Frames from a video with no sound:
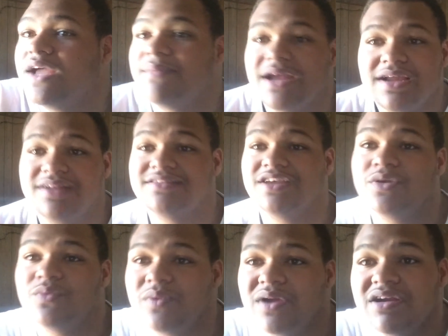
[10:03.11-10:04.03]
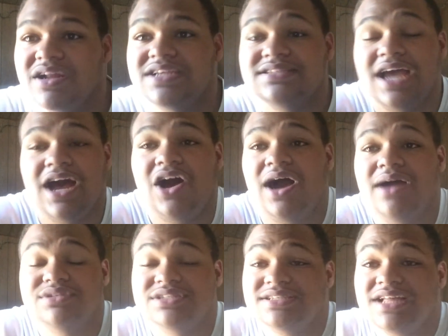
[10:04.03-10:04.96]
I'm not going to tell you where it is.
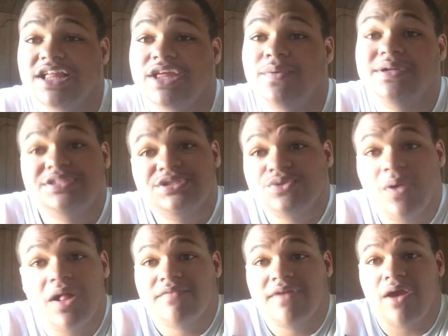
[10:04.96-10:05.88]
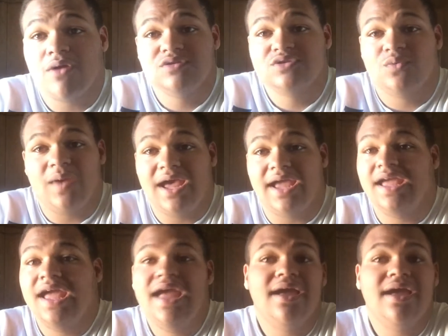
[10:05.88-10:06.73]
I'm just telling you it's 12 hours away.